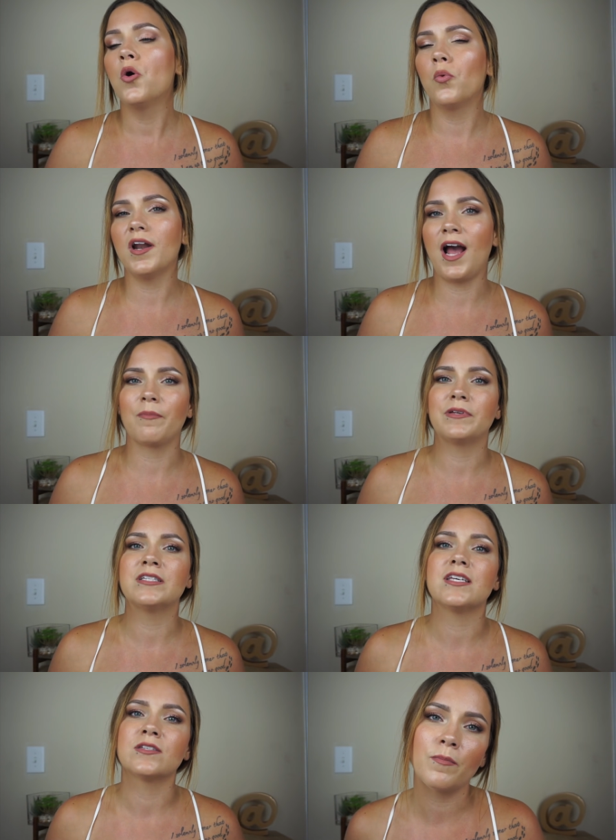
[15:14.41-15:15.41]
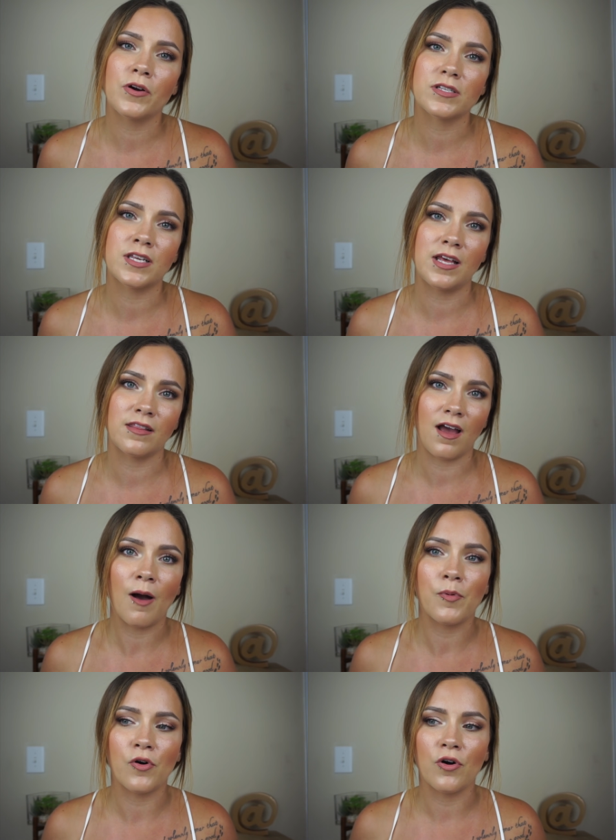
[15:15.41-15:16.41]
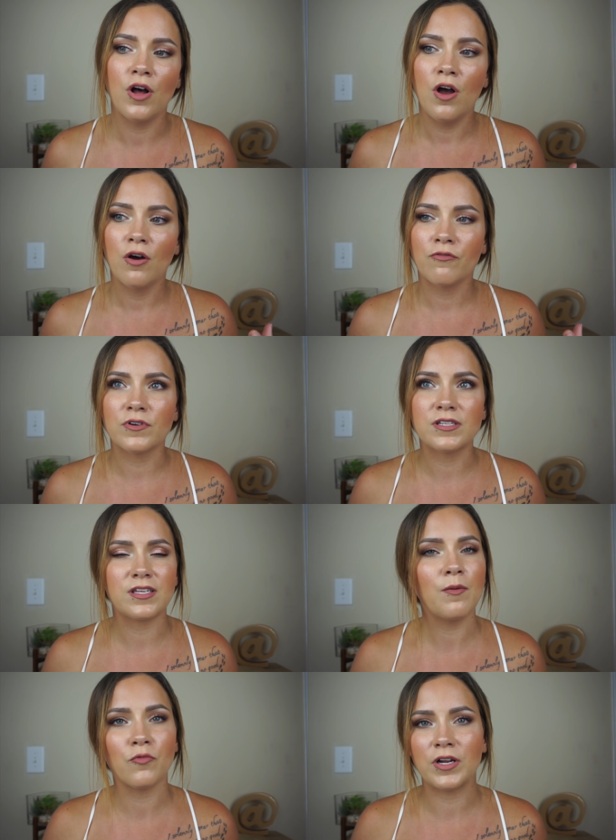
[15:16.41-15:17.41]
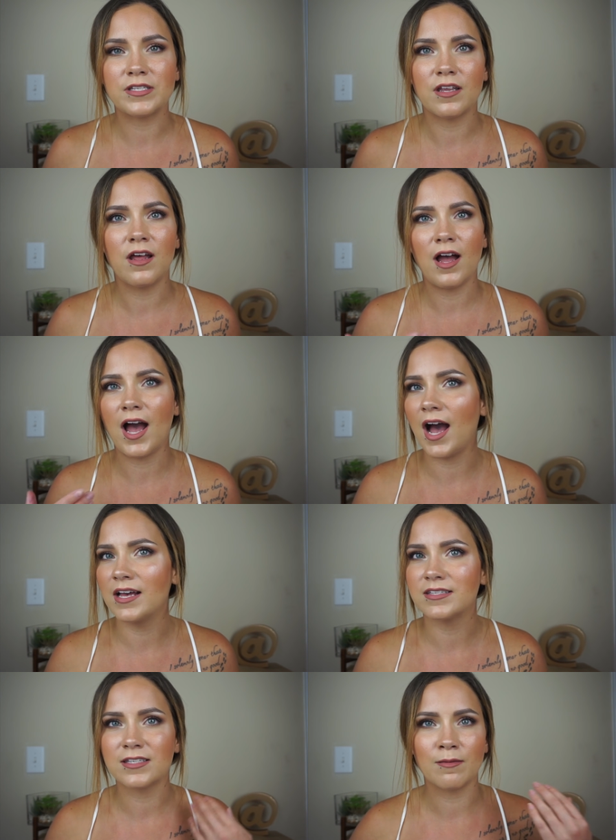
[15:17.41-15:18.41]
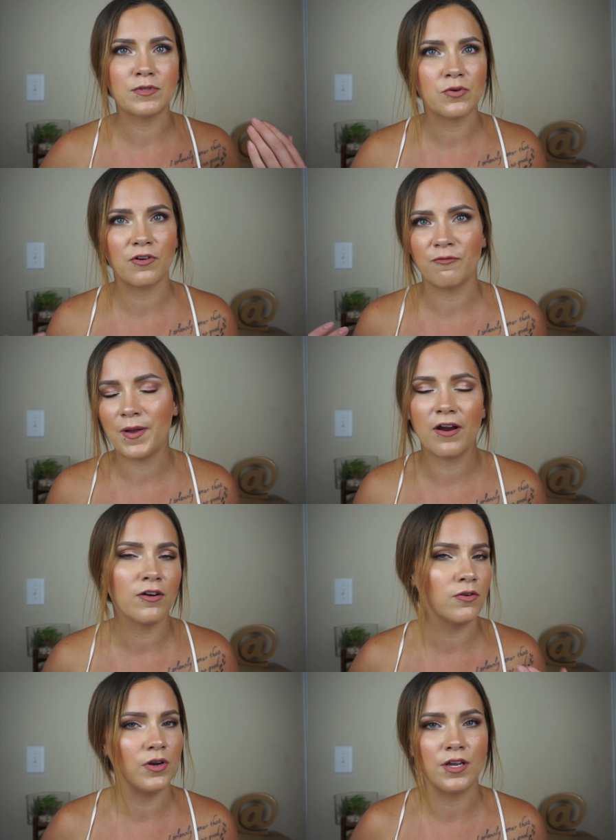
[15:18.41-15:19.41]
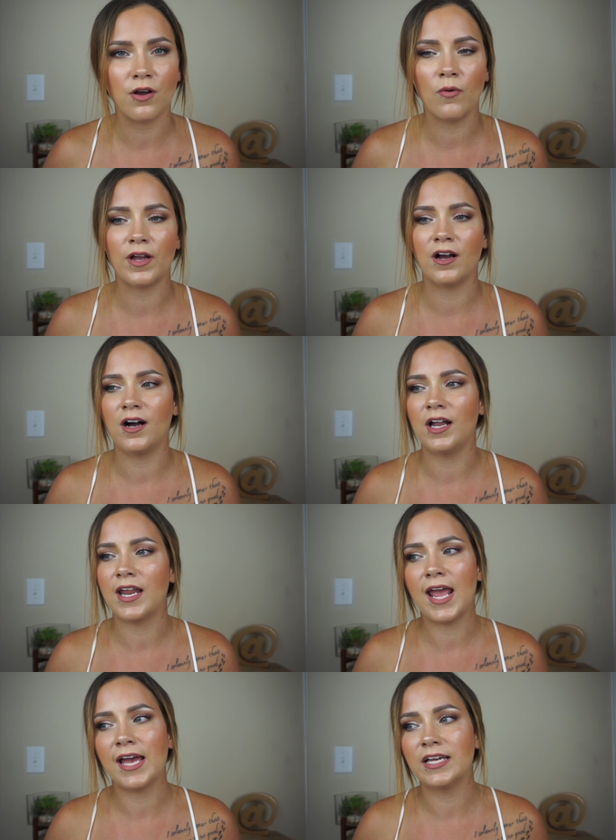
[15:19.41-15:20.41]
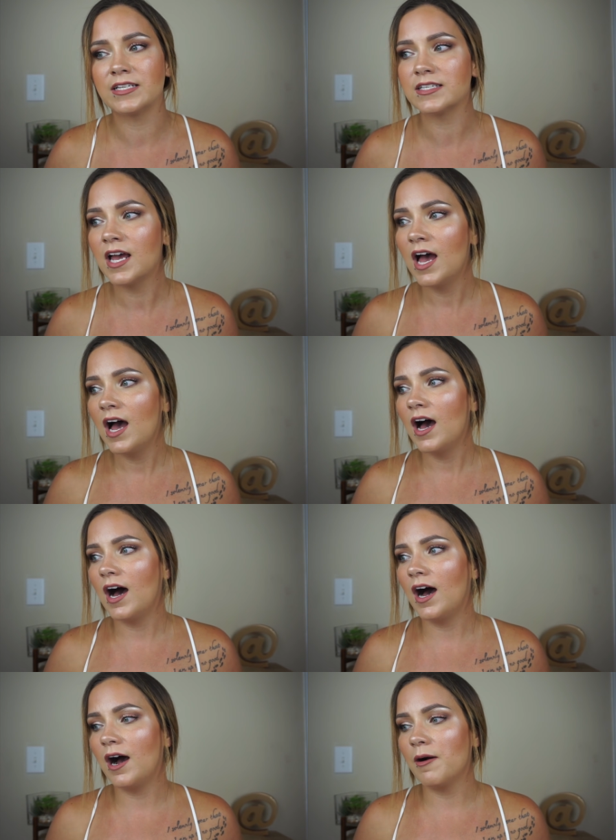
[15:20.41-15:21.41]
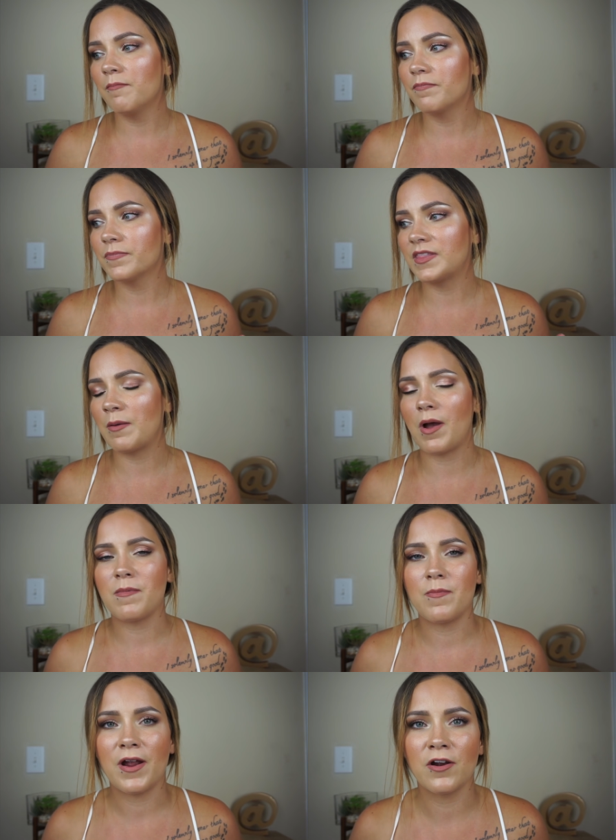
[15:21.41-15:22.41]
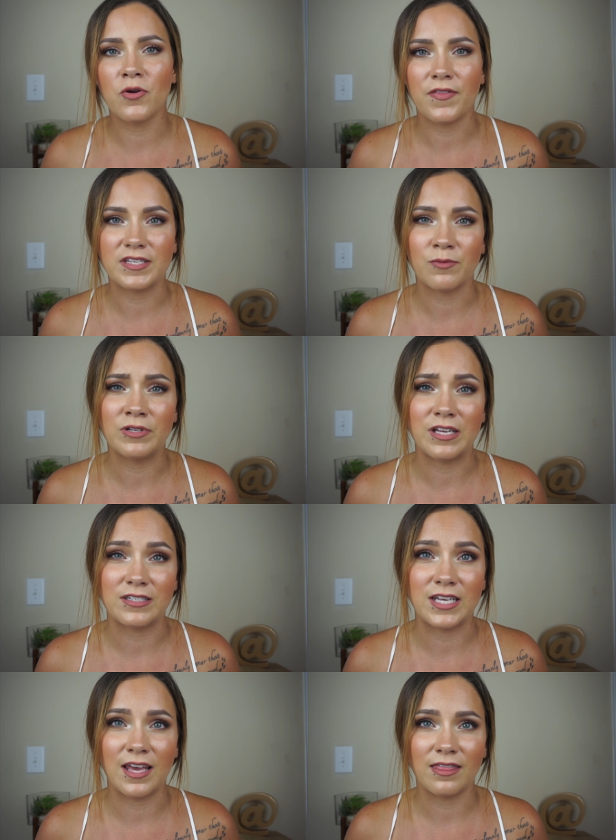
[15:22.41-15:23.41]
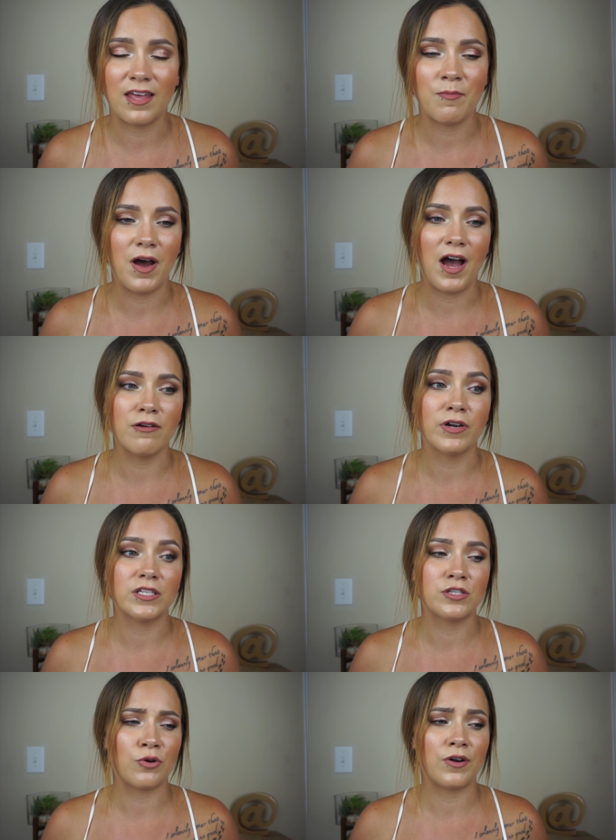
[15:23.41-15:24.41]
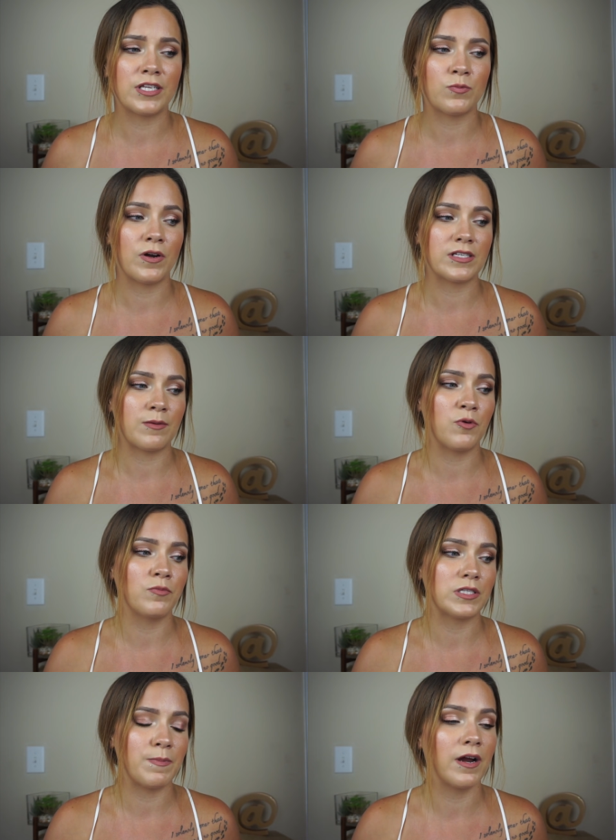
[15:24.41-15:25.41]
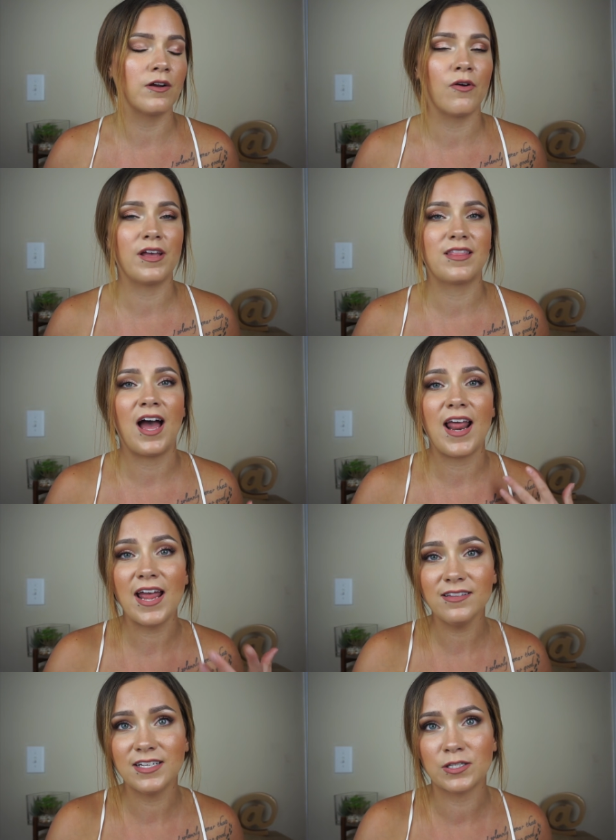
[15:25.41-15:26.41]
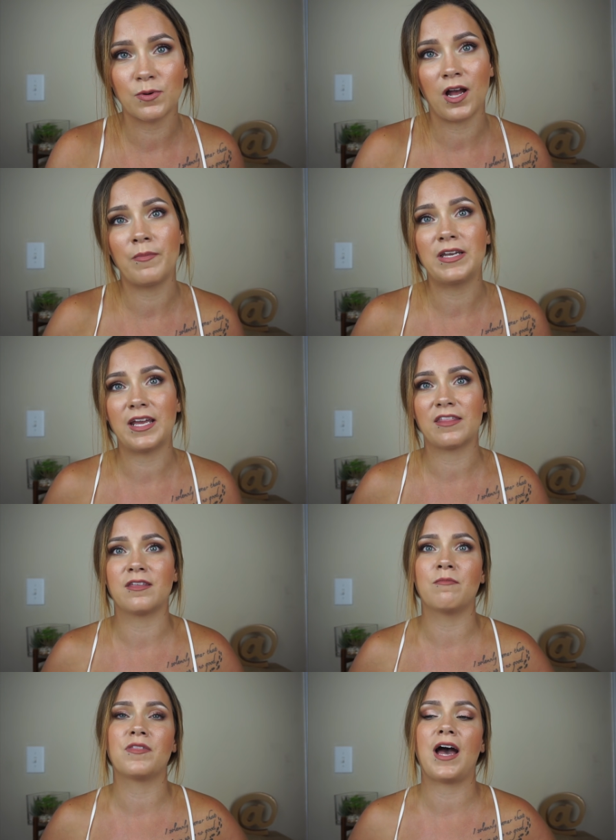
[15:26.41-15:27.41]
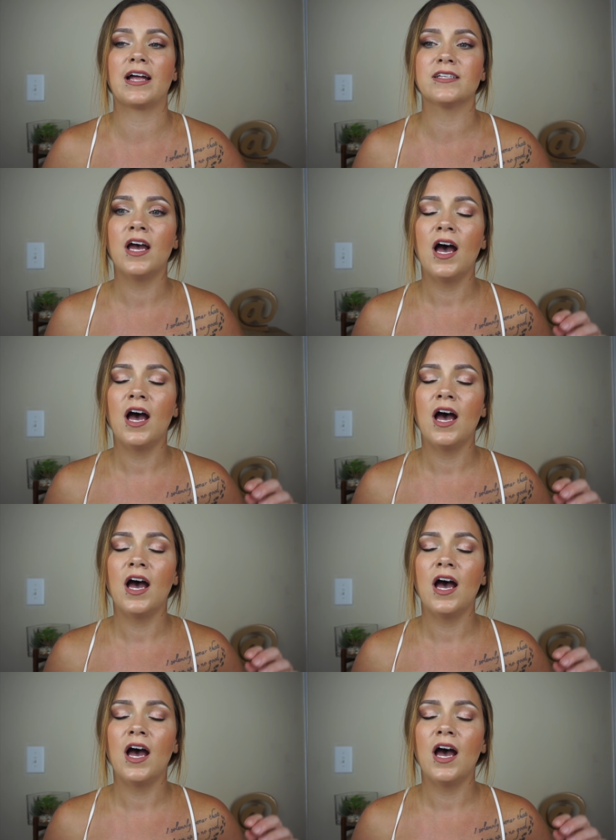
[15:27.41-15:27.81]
what happens is a person in the couple, for some reason, has some sort of paranoia going on. And um, they might be paranoid that someone's out to get them. I read stories where someone was paranoid that aliens were coming to get them, that